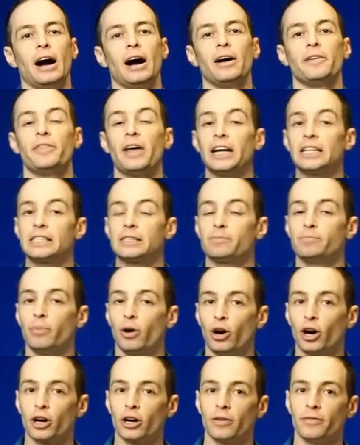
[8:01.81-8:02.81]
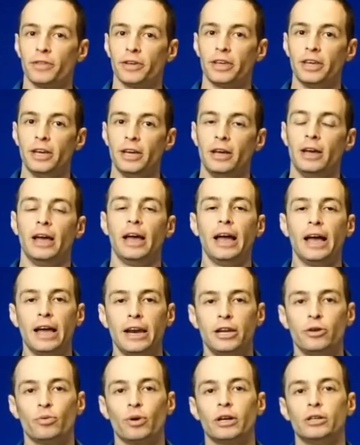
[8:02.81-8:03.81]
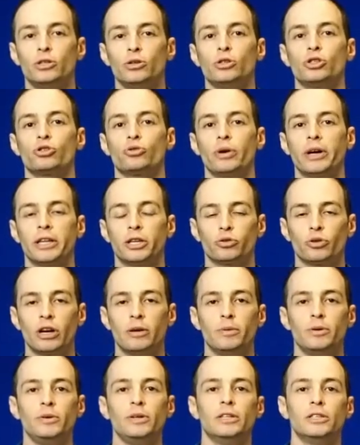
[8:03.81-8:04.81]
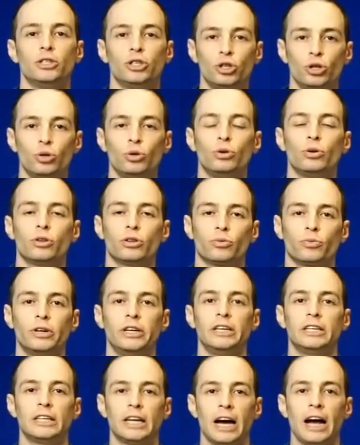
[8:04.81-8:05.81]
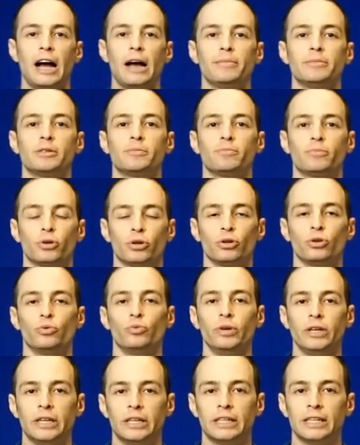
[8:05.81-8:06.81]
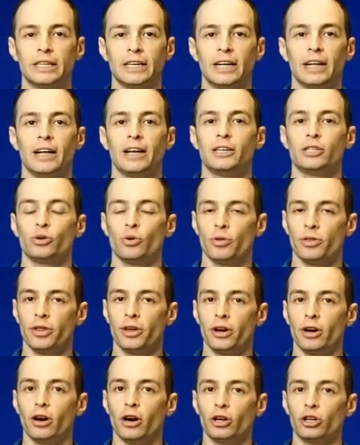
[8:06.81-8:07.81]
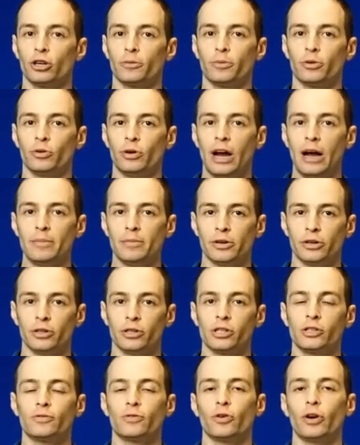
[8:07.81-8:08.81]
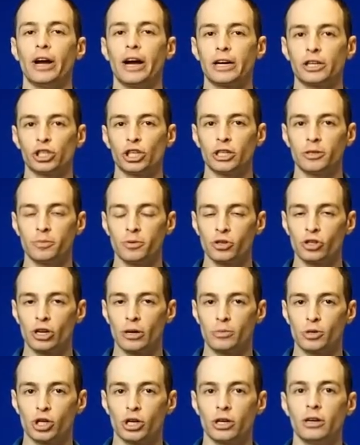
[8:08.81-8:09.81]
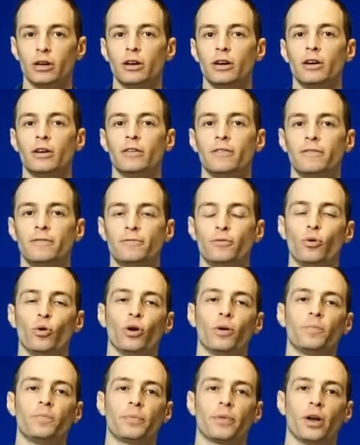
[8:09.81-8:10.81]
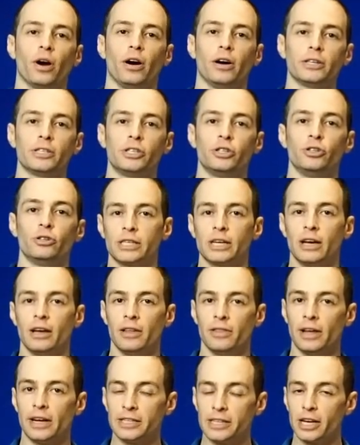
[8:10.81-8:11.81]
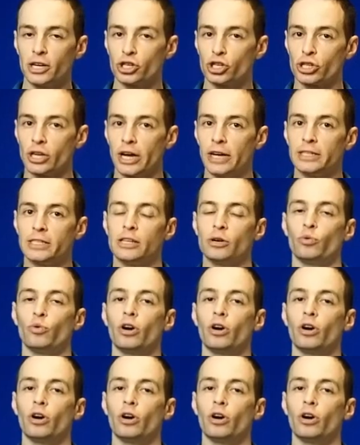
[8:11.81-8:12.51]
That's part of the key. And you want to do strength training between 2 to 3 times per week. So there are your parameters for exercise prescription for osteoporosis. That's